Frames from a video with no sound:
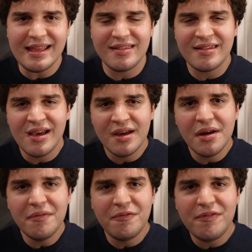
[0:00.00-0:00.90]
it's
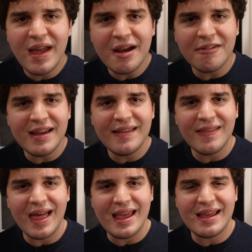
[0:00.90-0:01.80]
a very
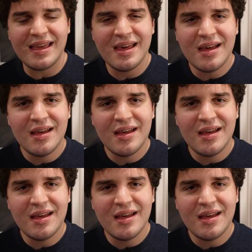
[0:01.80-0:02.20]
like,